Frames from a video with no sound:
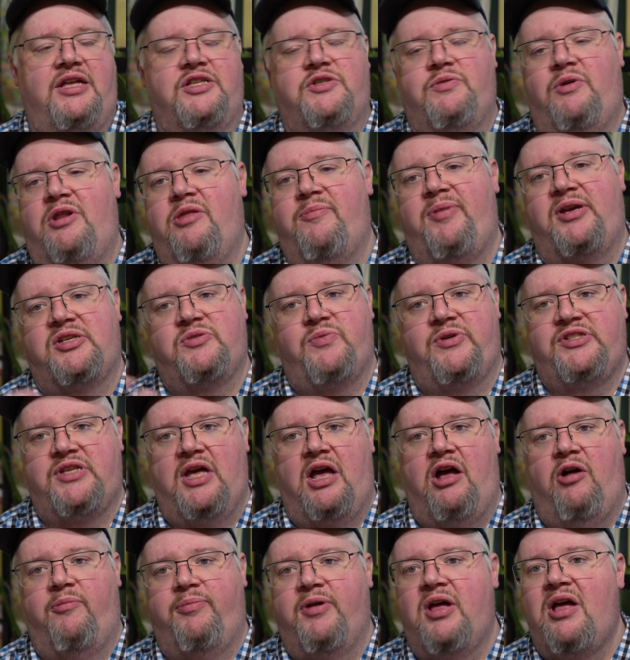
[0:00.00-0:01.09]
It's one of the best ways to
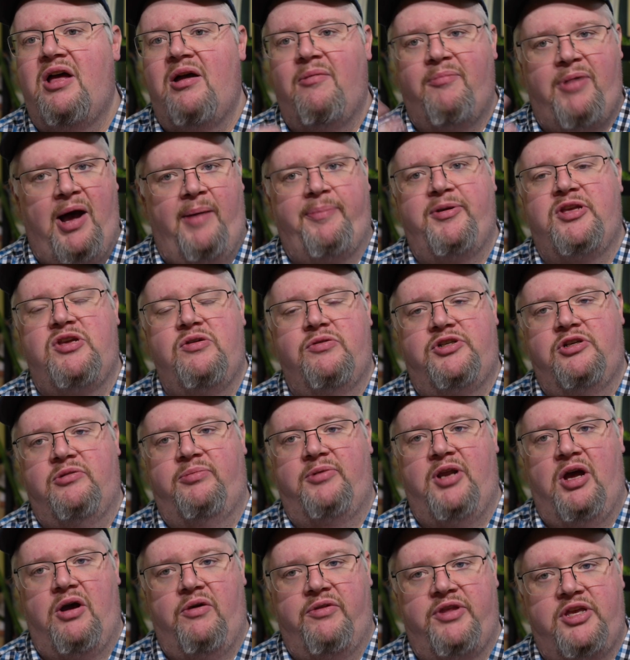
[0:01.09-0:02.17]
help Papa YouTube
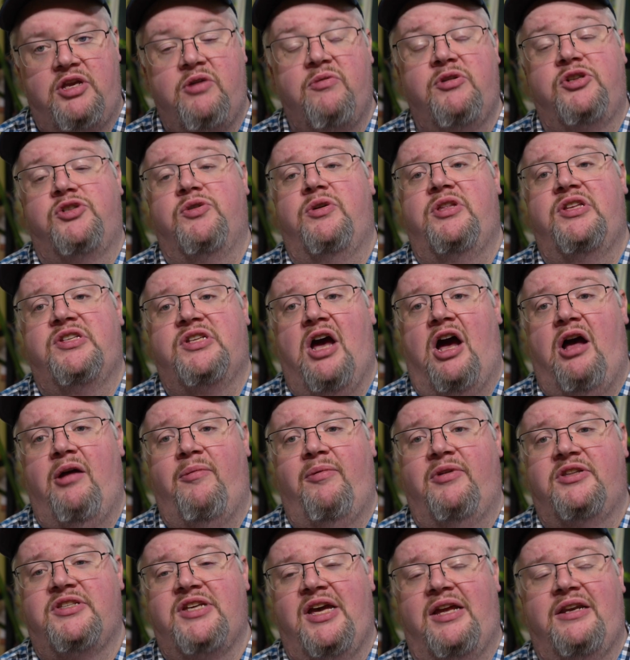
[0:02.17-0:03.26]
know that you enjoy this
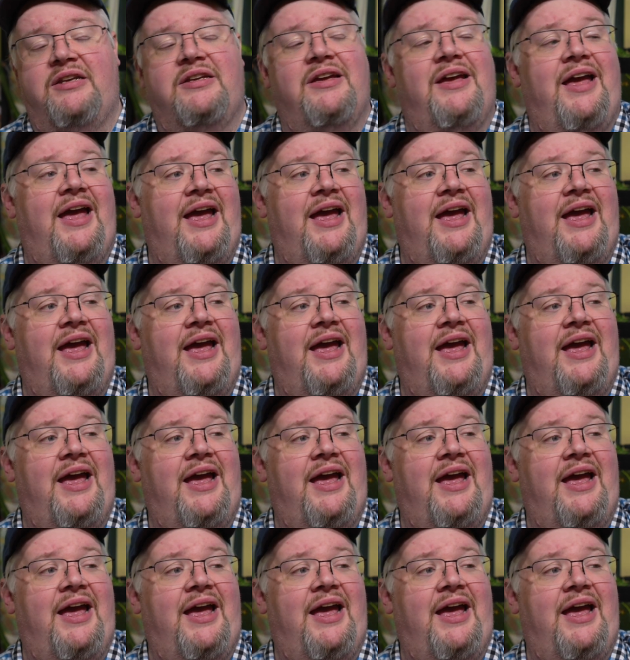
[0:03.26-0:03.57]
content